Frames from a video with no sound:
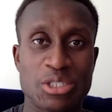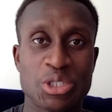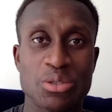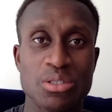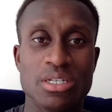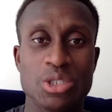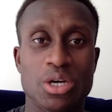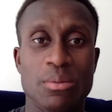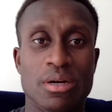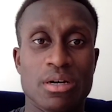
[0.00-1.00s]
truly
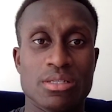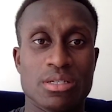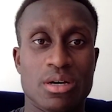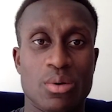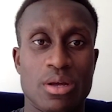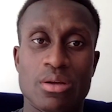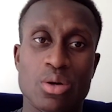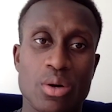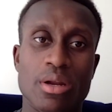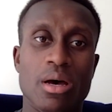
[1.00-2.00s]
enjoy it because, you know, when
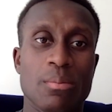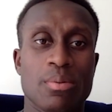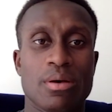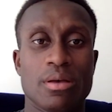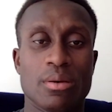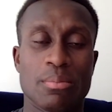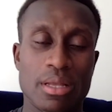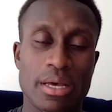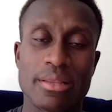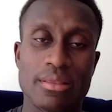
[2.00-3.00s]
growing up,
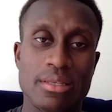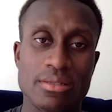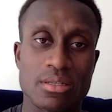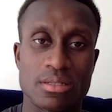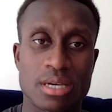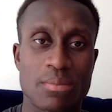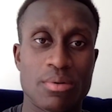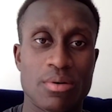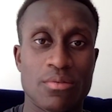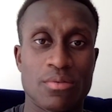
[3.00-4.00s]
playing, these are the type
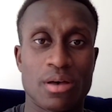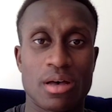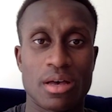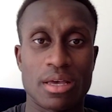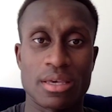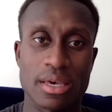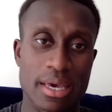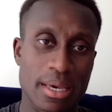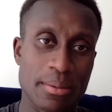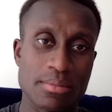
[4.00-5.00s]
of
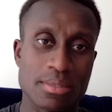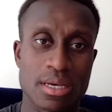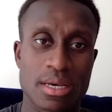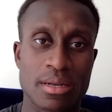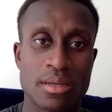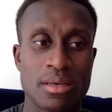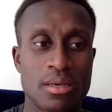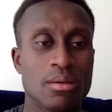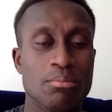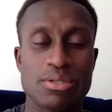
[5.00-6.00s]
games and
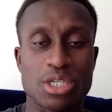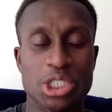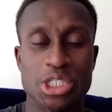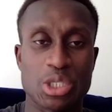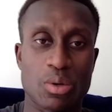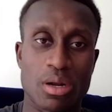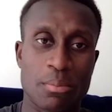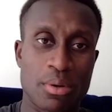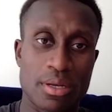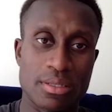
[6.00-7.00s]
positions you want to
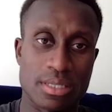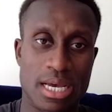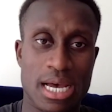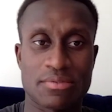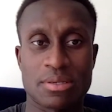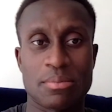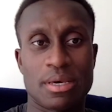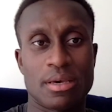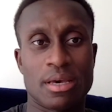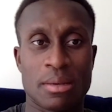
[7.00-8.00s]
put in to have to
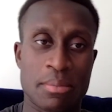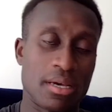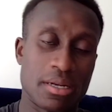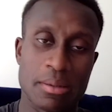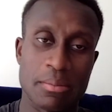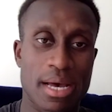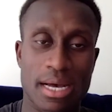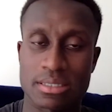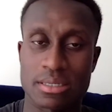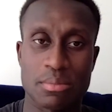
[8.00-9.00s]
make an
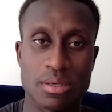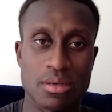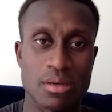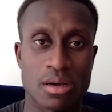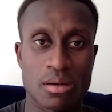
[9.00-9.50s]
impact and be